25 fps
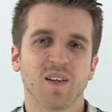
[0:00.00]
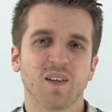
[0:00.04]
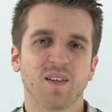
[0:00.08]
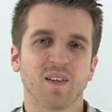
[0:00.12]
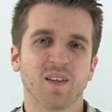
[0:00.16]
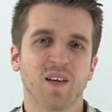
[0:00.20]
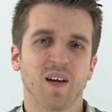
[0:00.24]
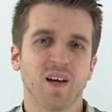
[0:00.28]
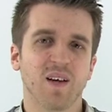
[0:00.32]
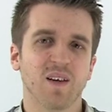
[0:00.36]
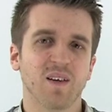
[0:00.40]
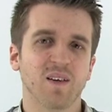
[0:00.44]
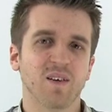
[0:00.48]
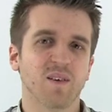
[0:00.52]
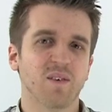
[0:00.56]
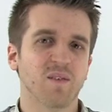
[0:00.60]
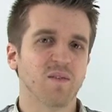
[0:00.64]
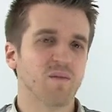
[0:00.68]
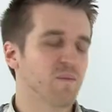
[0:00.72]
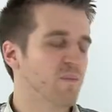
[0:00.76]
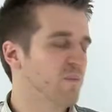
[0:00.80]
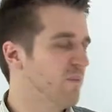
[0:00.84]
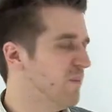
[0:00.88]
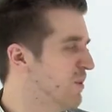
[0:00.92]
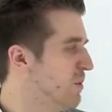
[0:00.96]
then
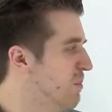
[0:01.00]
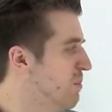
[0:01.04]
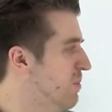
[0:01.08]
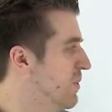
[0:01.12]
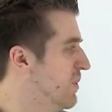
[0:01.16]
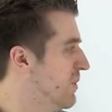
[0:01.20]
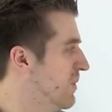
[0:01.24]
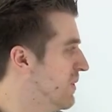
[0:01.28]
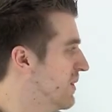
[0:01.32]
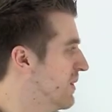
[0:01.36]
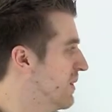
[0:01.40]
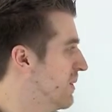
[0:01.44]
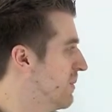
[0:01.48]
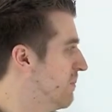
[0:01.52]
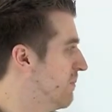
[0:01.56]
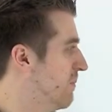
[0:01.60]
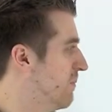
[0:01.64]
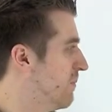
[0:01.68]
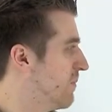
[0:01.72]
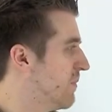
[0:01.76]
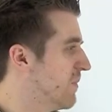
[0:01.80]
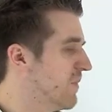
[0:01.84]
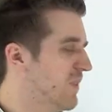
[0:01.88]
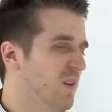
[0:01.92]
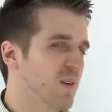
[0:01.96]
report them,
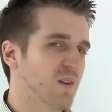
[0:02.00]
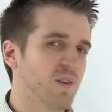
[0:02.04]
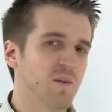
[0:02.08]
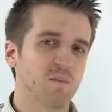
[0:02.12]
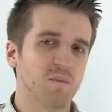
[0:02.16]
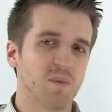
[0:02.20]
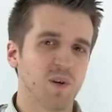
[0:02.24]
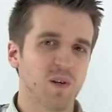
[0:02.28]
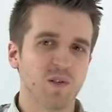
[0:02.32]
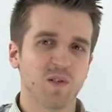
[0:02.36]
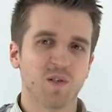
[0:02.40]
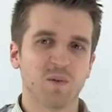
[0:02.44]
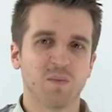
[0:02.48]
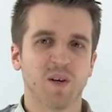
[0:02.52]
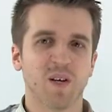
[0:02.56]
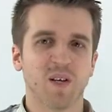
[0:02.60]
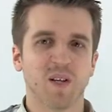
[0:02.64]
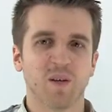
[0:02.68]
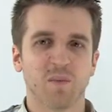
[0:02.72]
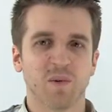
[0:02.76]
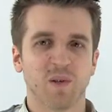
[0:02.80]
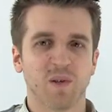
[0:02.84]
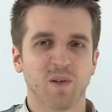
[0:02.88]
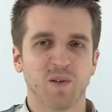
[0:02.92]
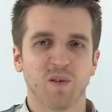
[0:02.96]
post about
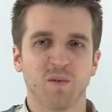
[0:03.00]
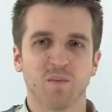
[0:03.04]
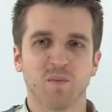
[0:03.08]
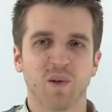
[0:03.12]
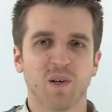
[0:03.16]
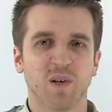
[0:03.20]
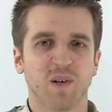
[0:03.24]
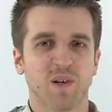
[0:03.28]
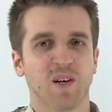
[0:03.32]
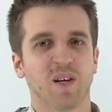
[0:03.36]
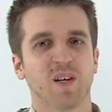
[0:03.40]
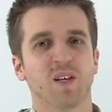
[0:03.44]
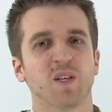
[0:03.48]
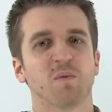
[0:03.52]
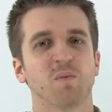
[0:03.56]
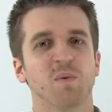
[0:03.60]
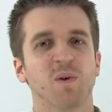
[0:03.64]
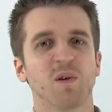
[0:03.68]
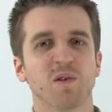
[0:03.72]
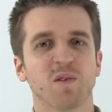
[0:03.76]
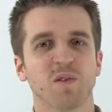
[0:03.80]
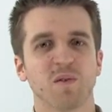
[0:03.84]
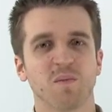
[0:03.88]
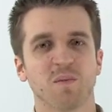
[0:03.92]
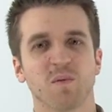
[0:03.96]
them on your blog,
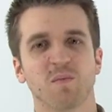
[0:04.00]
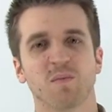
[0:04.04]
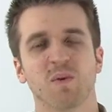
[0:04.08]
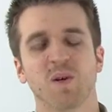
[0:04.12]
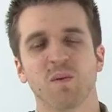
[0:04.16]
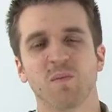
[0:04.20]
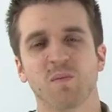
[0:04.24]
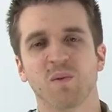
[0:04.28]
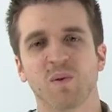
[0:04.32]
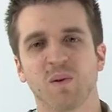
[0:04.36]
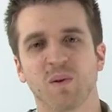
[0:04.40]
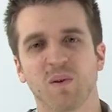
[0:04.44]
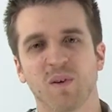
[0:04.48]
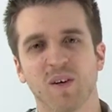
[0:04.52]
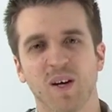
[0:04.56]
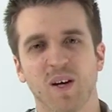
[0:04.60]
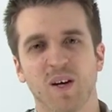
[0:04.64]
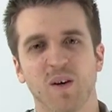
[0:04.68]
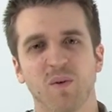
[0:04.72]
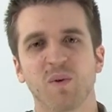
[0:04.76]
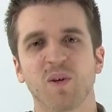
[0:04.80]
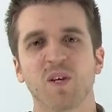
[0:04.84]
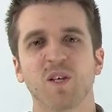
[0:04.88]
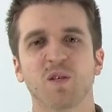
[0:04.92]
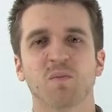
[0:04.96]
expose them to people.
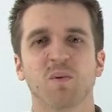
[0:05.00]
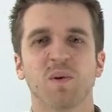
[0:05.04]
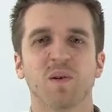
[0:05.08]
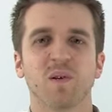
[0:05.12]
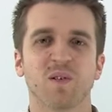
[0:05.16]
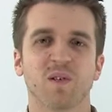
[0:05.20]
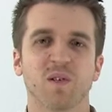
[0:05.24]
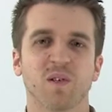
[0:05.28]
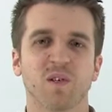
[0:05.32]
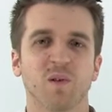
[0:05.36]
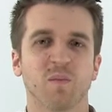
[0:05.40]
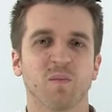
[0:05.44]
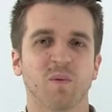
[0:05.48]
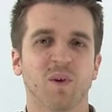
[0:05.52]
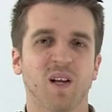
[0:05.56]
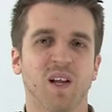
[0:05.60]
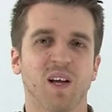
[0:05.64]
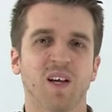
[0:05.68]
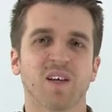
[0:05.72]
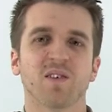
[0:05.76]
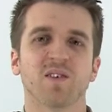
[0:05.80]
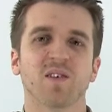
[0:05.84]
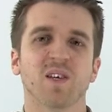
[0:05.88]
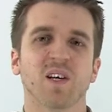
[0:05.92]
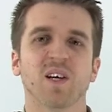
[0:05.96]
We exposed a couple
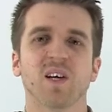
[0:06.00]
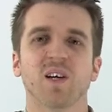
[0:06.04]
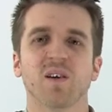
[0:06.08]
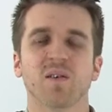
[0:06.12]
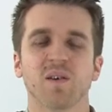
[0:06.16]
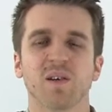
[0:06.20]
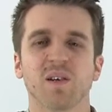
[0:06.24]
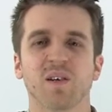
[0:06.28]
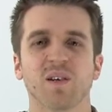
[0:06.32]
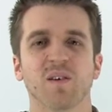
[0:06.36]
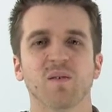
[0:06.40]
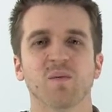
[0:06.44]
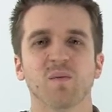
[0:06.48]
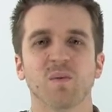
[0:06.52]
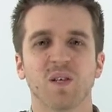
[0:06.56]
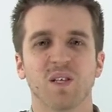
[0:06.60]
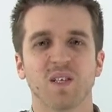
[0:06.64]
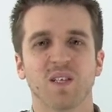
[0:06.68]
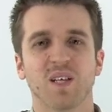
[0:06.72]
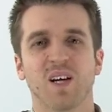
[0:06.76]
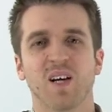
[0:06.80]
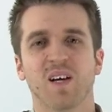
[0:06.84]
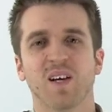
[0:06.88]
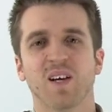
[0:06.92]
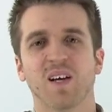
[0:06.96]
last year, and if we
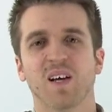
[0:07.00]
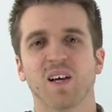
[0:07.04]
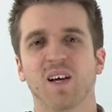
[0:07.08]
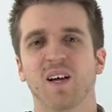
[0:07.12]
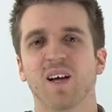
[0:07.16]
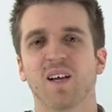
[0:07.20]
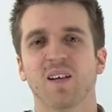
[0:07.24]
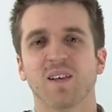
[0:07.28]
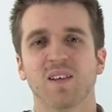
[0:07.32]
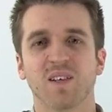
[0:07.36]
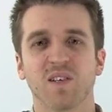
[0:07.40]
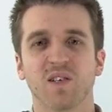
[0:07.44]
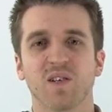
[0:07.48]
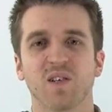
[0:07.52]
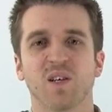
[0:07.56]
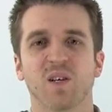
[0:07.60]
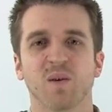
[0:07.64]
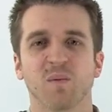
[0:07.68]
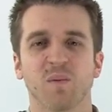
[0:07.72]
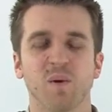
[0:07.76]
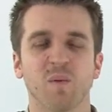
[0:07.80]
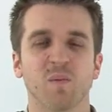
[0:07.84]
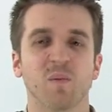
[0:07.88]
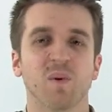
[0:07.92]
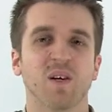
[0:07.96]
see any again this year,
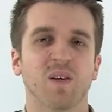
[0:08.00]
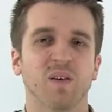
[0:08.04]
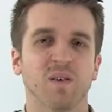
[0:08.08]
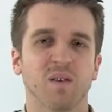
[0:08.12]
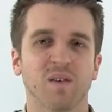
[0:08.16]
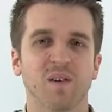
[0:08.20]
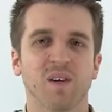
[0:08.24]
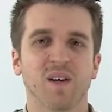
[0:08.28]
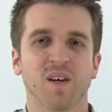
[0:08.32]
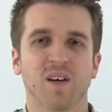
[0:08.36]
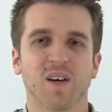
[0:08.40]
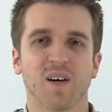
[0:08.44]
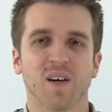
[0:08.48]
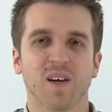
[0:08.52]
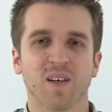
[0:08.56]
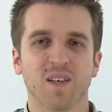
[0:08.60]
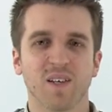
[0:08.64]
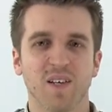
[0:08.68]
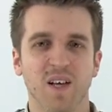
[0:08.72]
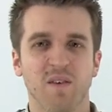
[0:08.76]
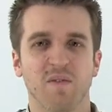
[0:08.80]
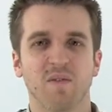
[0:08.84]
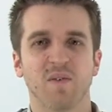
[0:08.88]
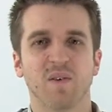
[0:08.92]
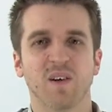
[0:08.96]
we will
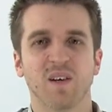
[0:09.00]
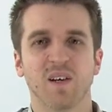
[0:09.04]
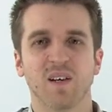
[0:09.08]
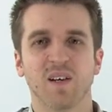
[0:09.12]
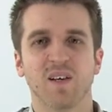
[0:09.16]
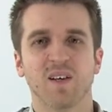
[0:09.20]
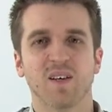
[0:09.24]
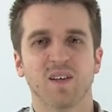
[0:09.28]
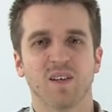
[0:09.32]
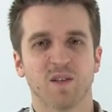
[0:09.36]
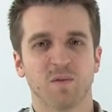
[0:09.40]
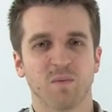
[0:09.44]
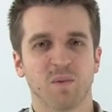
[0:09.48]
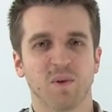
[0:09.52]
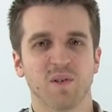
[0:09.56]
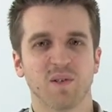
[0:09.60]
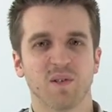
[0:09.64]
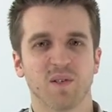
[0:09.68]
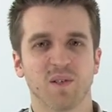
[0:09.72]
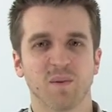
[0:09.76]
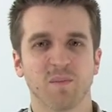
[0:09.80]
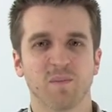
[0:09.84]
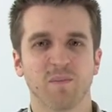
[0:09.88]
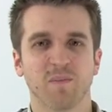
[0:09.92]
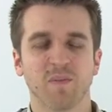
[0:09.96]
definitely expose
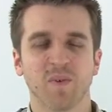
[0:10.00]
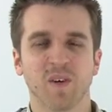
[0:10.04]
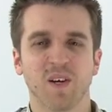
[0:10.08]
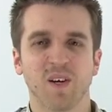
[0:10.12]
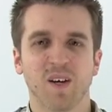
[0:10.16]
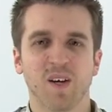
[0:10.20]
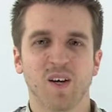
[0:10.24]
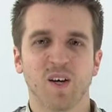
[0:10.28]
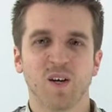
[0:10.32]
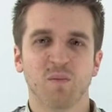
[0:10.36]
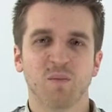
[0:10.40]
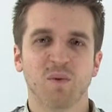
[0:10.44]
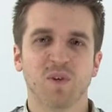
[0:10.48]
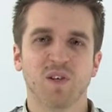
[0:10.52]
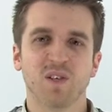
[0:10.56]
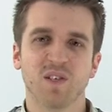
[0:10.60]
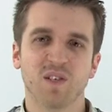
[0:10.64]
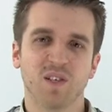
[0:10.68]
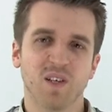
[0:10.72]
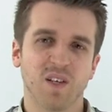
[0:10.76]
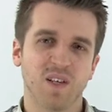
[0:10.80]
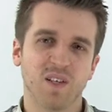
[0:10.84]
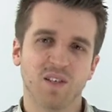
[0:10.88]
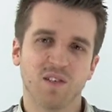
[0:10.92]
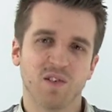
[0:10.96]
them, because
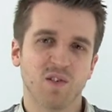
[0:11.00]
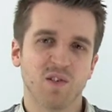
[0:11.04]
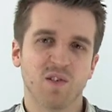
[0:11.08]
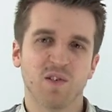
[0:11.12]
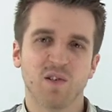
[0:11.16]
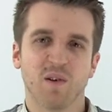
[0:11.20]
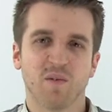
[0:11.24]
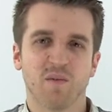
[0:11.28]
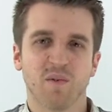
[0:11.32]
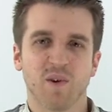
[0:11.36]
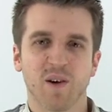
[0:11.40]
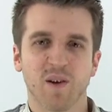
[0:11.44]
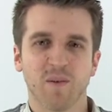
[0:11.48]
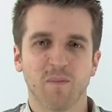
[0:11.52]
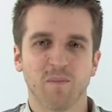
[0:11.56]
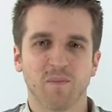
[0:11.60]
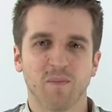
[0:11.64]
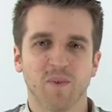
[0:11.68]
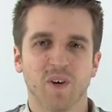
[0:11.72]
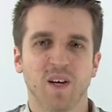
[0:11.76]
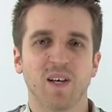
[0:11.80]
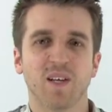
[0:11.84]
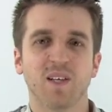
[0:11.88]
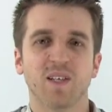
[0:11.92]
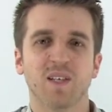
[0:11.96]
it's just not right,
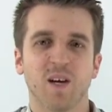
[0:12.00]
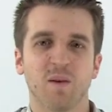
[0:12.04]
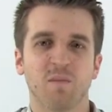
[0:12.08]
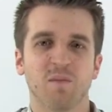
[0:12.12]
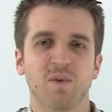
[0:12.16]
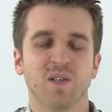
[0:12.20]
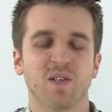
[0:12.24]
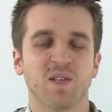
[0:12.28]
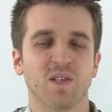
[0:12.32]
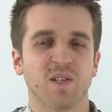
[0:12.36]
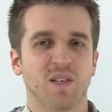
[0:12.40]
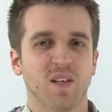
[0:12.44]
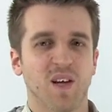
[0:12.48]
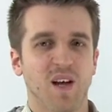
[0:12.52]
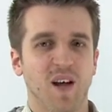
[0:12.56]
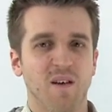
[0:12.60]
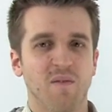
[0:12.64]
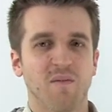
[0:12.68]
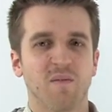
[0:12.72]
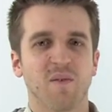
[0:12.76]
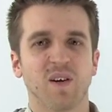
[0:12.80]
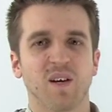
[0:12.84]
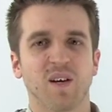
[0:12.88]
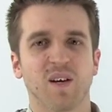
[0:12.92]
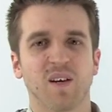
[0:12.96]
and it damages
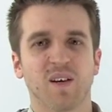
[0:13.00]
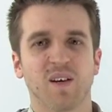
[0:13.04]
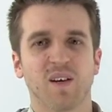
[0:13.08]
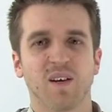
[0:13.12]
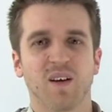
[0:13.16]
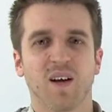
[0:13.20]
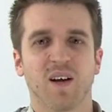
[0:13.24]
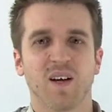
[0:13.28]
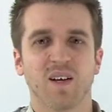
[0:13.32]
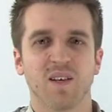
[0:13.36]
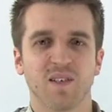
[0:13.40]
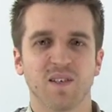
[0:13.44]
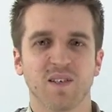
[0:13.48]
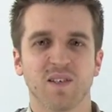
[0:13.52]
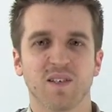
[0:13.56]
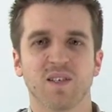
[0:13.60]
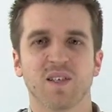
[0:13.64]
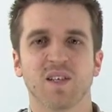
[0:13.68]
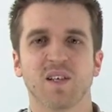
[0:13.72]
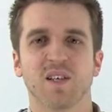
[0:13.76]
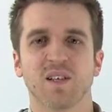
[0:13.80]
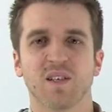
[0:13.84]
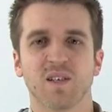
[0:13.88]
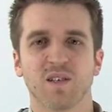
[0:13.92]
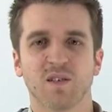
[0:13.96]
every
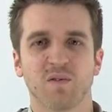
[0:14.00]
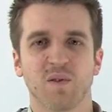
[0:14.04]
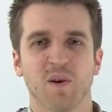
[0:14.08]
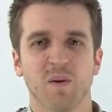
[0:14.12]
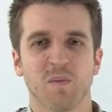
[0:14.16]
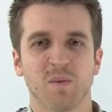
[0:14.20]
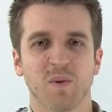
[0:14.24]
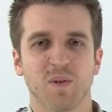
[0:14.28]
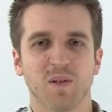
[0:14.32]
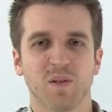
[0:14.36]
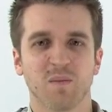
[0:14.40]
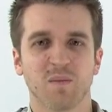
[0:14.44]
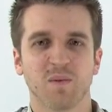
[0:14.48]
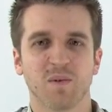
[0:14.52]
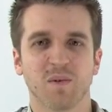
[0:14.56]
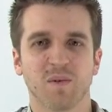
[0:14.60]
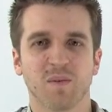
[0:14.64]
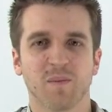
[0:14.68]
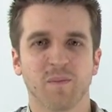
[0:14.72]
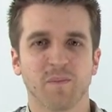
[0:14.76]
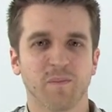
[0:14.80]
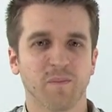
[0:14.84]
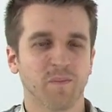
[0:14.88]
agency that's reputable.